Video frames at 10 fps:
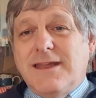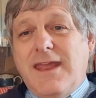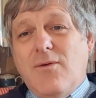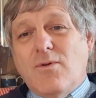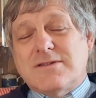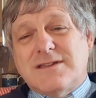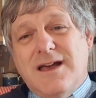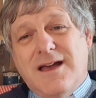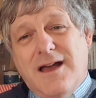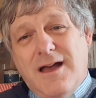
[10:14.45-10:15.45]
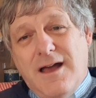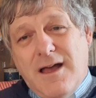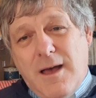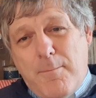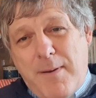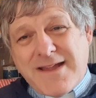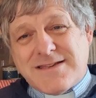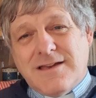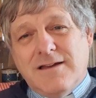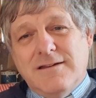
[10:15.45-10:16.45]
it was a
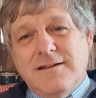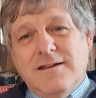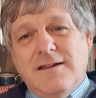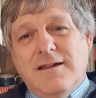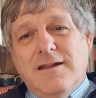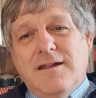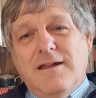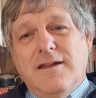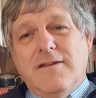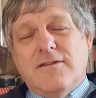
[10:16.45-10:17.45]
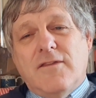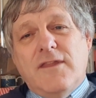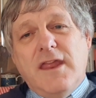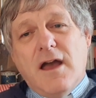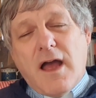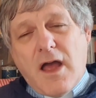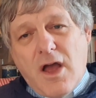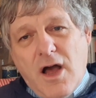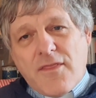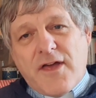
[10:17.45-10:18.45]
better than the
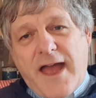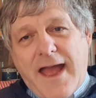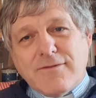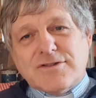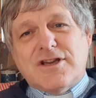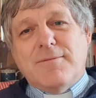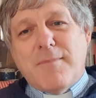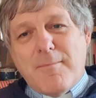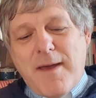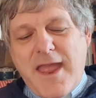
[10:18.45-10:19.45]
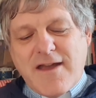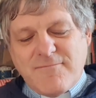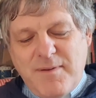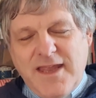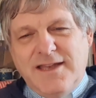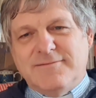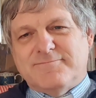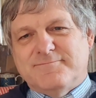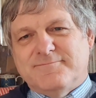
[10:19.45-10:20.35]
other outcome may have been.